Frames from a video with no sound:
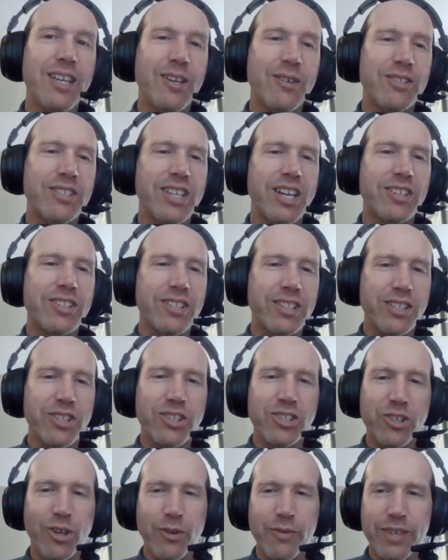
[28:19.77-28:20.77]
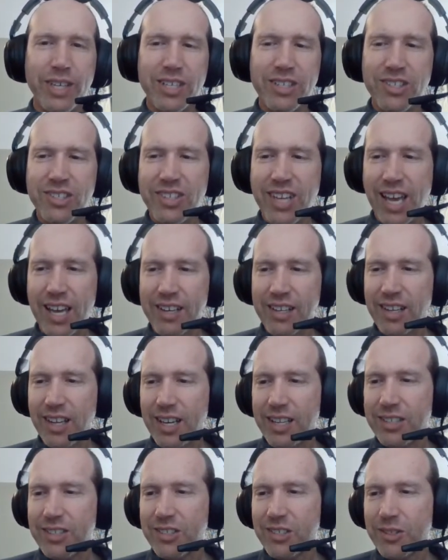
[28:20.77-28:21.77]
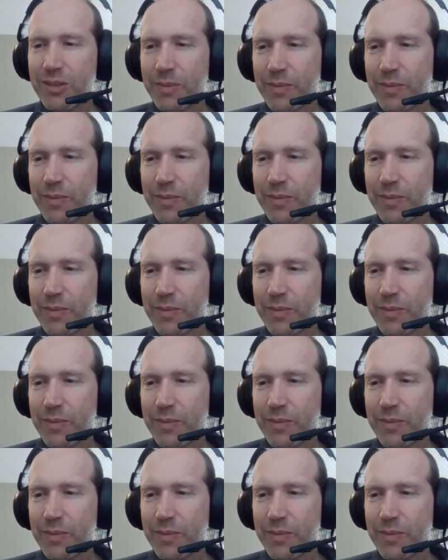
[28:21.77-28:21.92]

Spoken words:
essentially Soviet satellites.